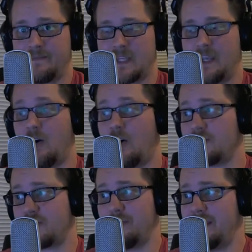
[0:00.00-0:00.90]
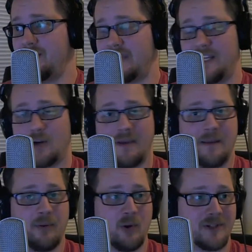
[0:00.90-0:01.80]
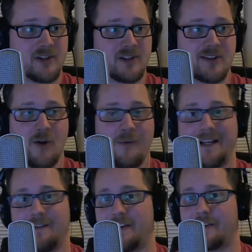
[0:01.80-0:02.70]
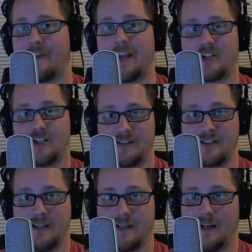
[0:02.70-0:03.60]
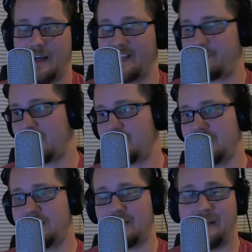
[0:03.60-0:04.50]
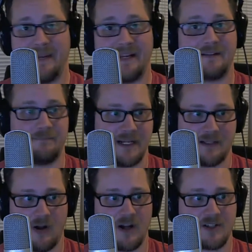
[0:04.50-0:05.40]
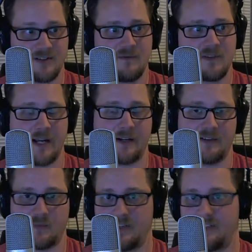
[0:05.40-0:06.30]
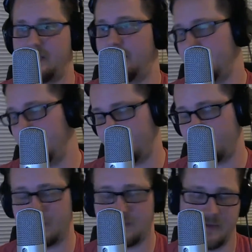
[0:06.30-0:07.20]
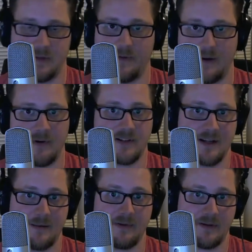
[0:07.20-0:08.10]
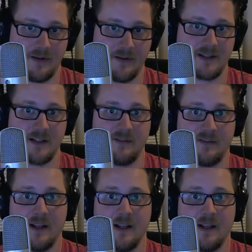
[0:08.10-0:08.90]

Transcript: it also means you're being pulled in so many different directions, especially during big launch cycles where you see, like, of course, November, December, and all that stuff,